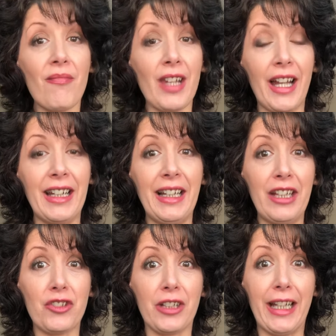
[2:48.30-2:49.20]
And it
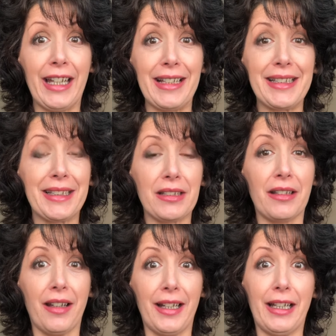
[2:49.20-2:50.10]
literally is
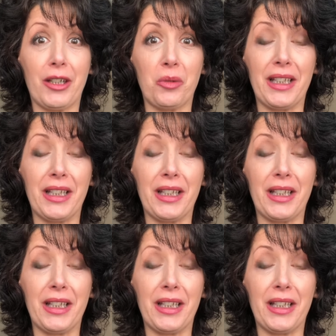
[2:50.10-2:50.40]
like liquid